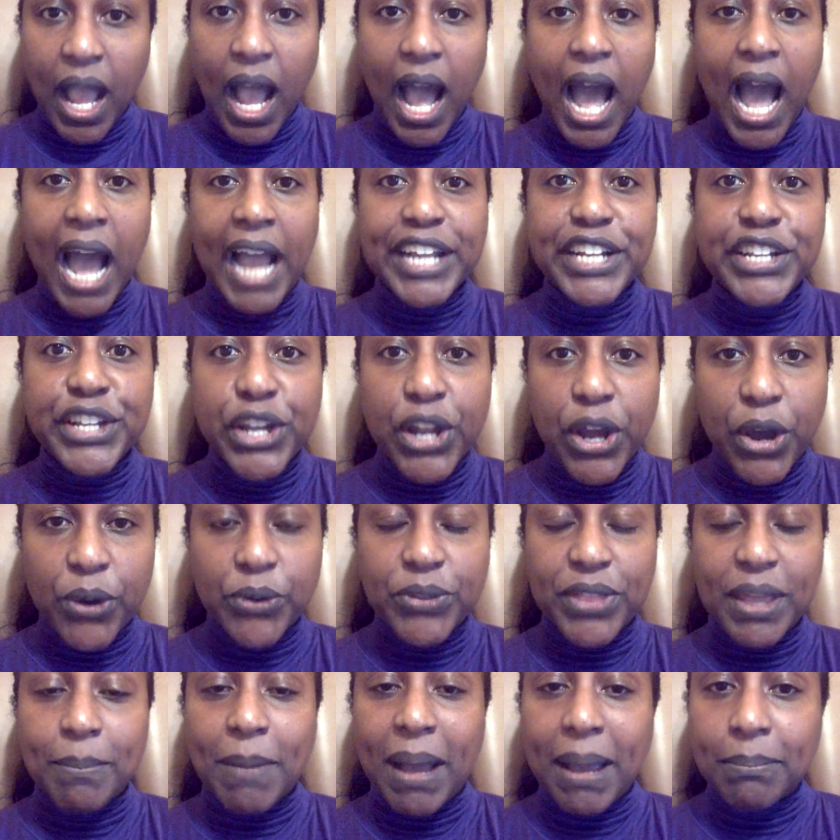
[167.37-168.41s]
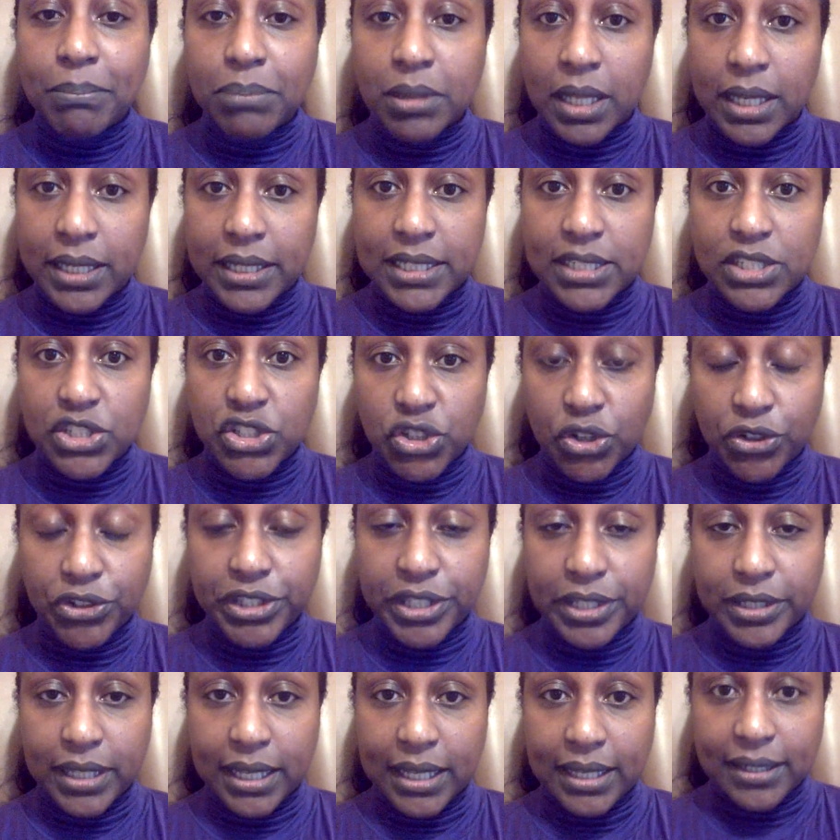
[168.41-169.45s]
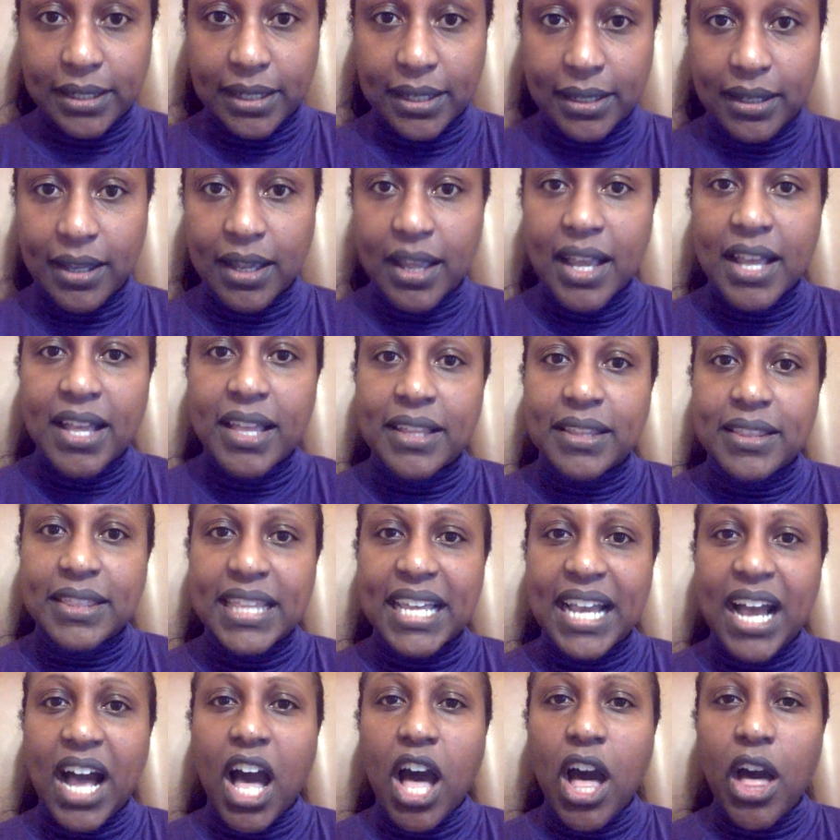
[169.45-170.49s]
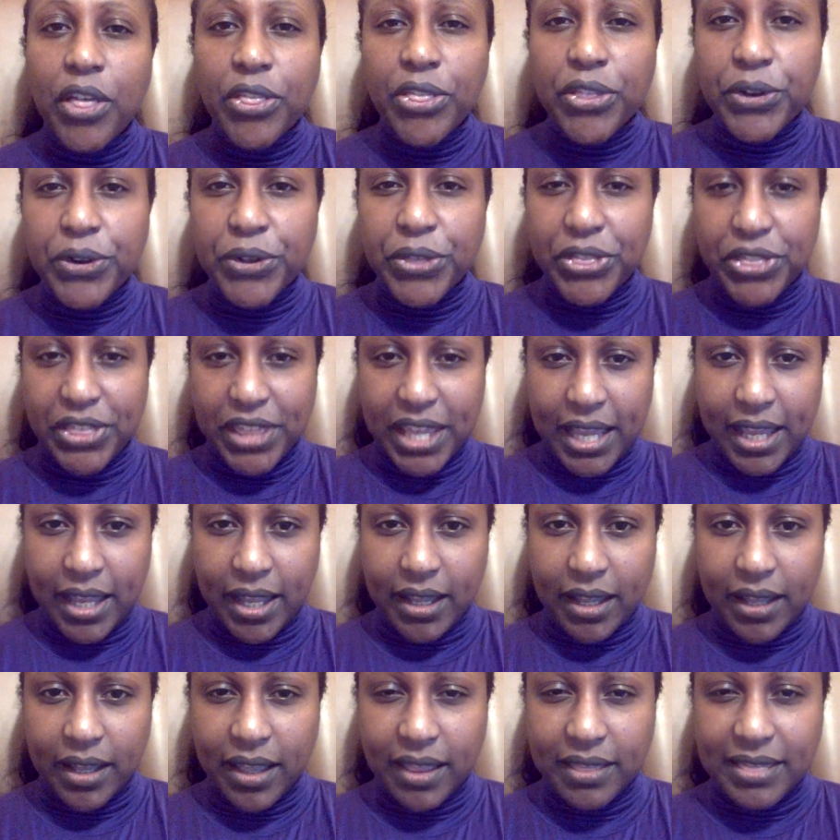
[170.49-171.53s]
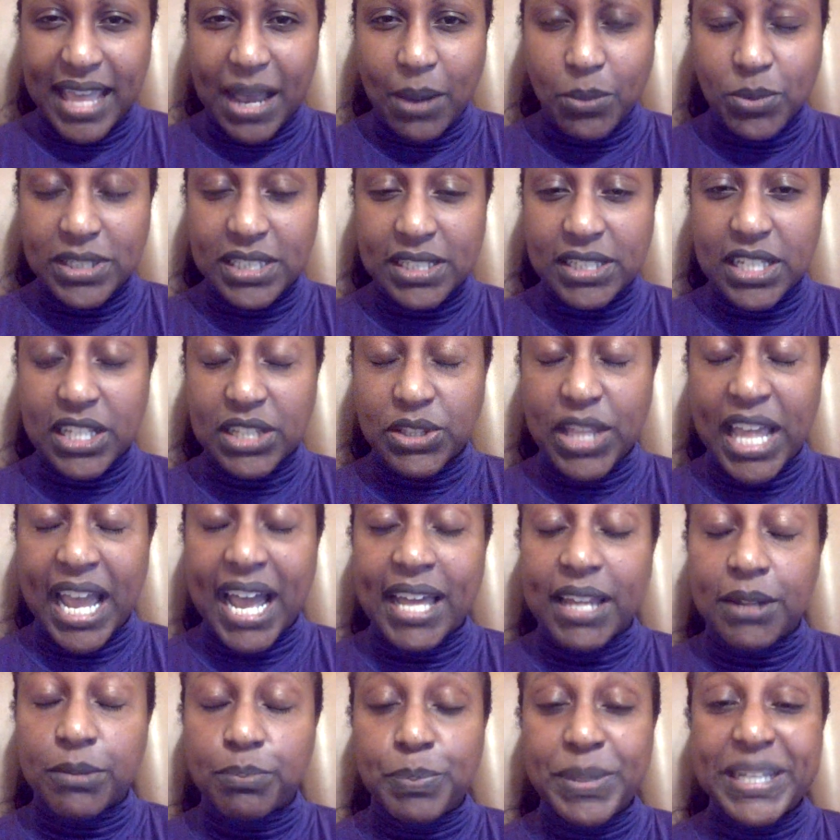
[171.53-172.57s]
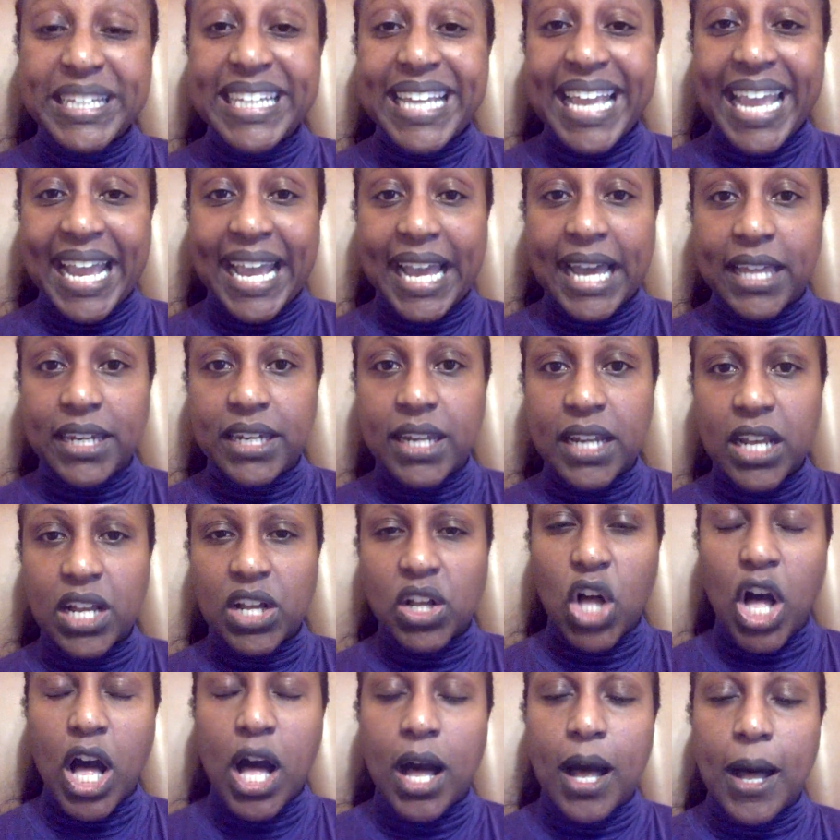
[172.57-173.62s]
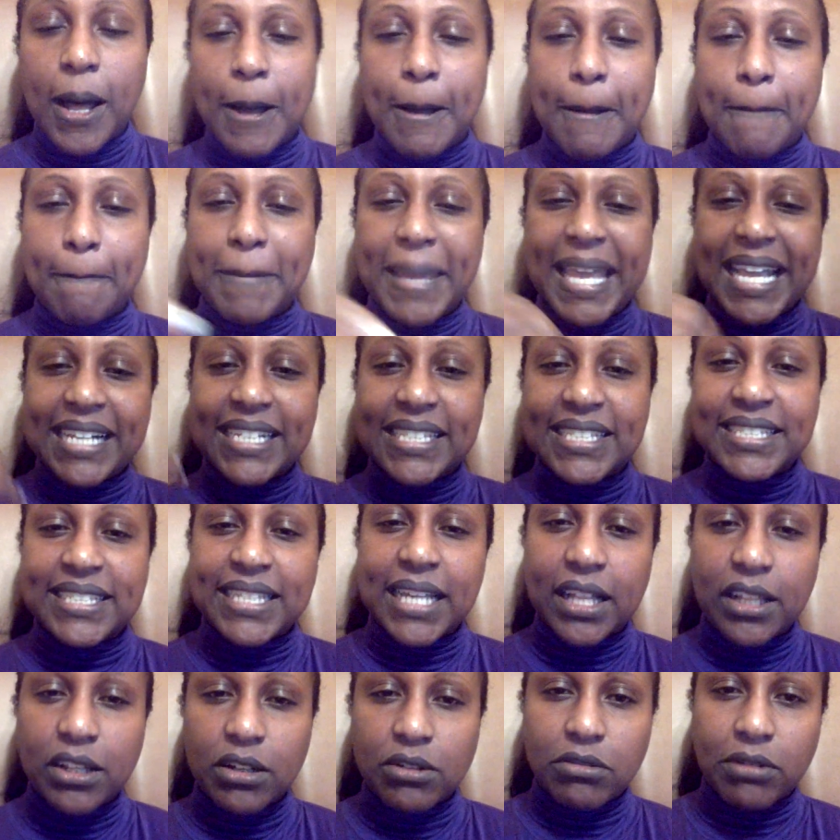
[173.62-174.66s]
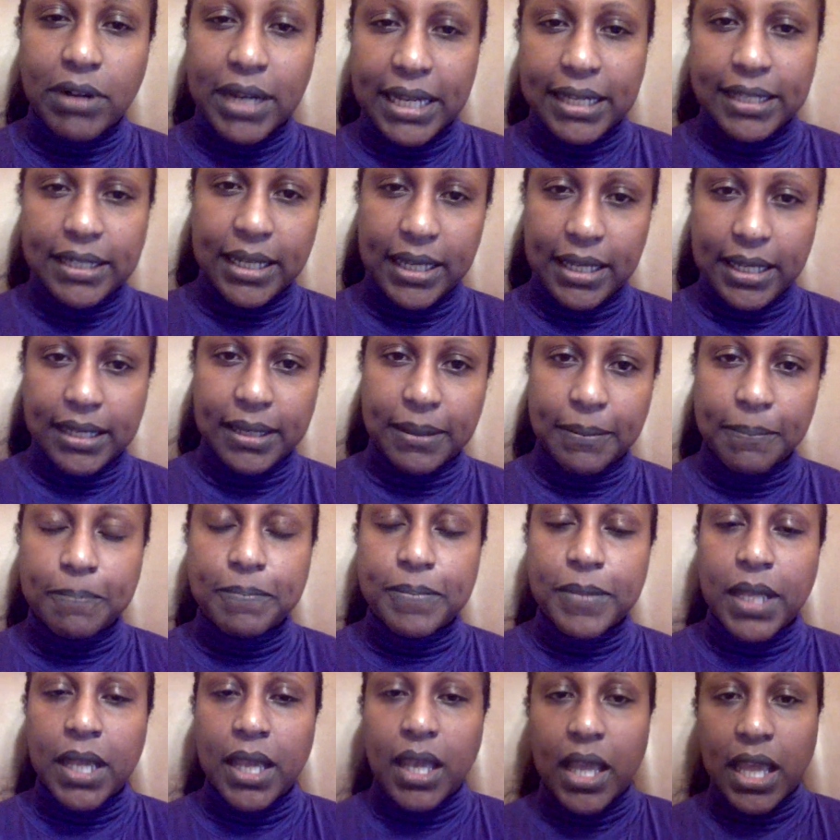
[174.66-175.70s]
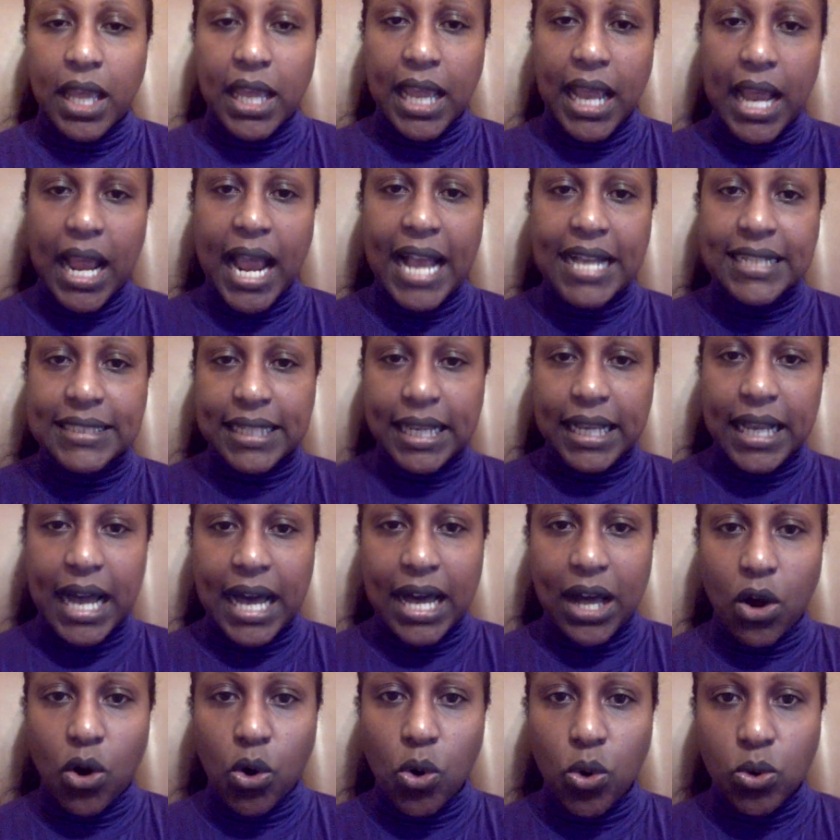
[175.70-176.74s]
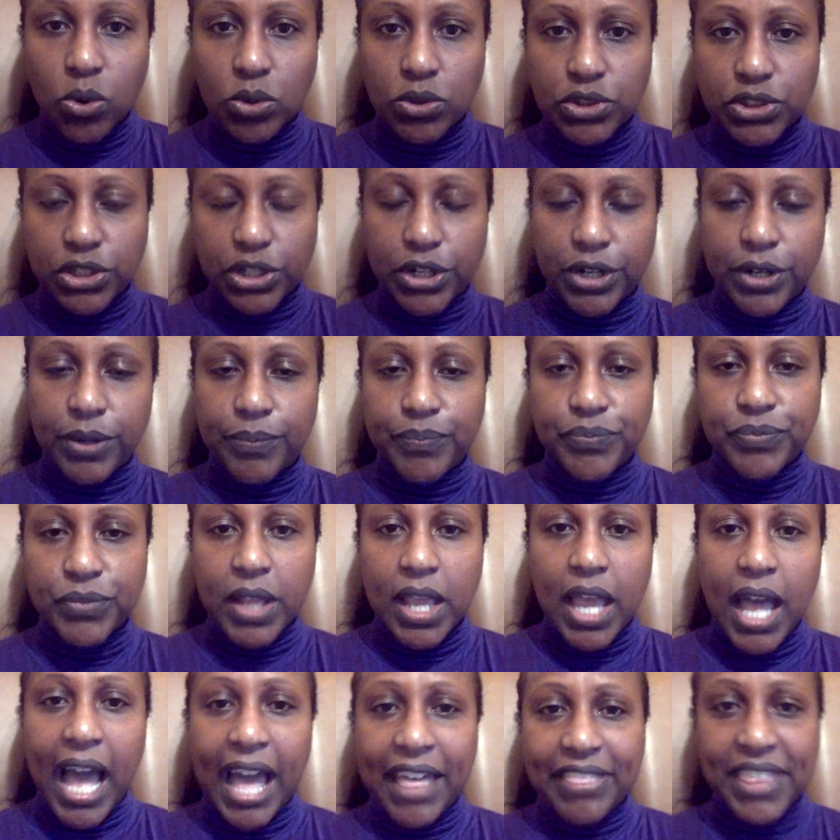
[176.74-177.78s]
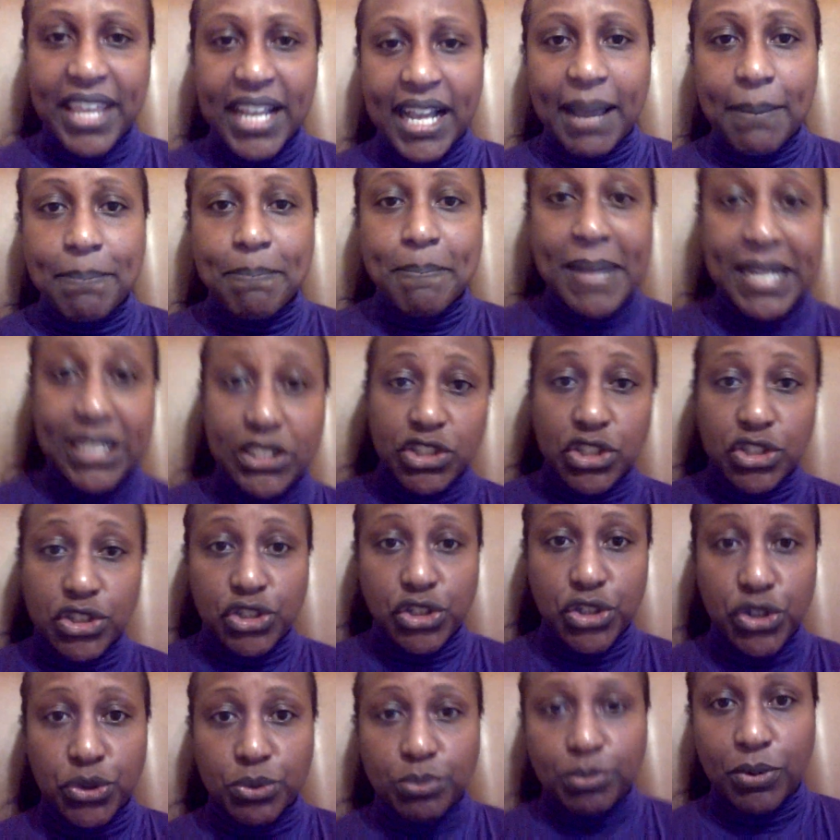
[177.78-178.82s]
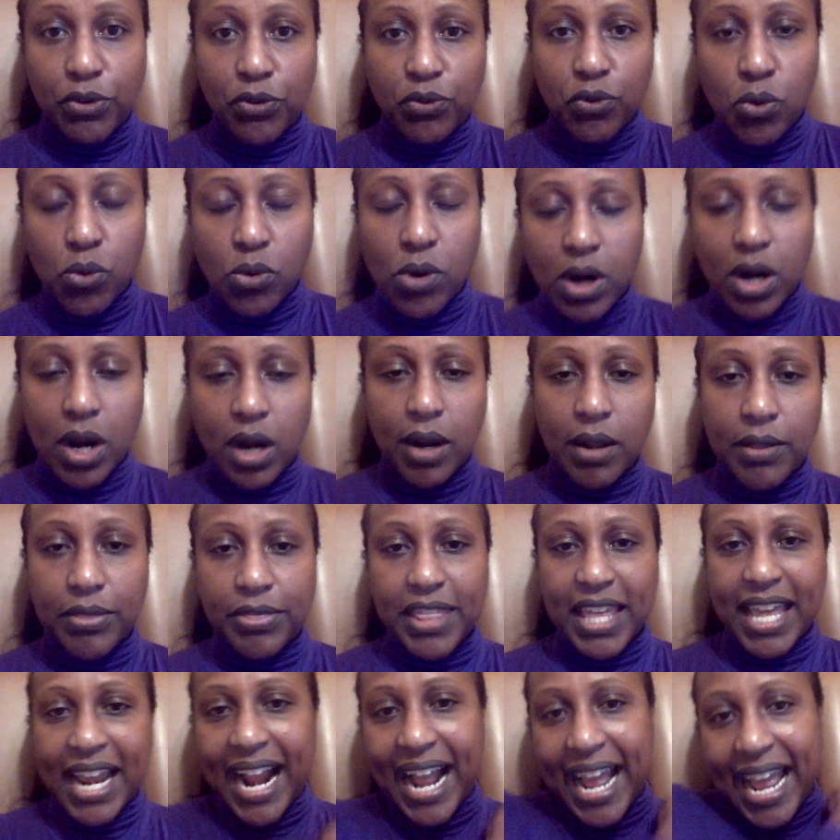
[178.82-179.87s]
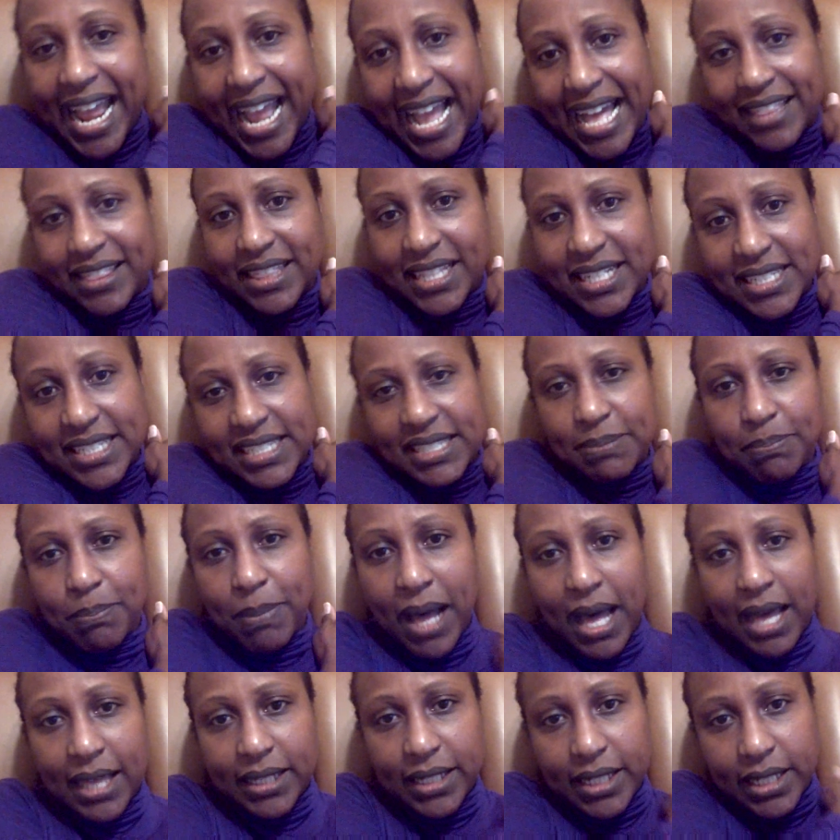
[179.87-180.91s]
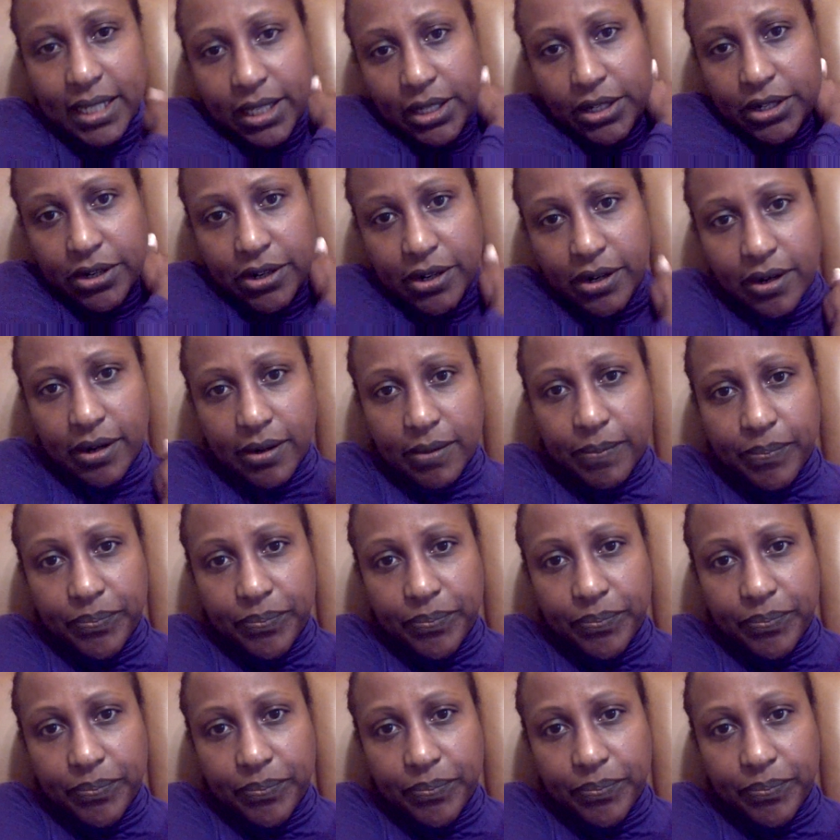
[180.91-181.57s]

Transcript: I know that my blood is circulating. The other thing that was that began um, accelerating as I got older. I think I mentioned to you before that I had this spot here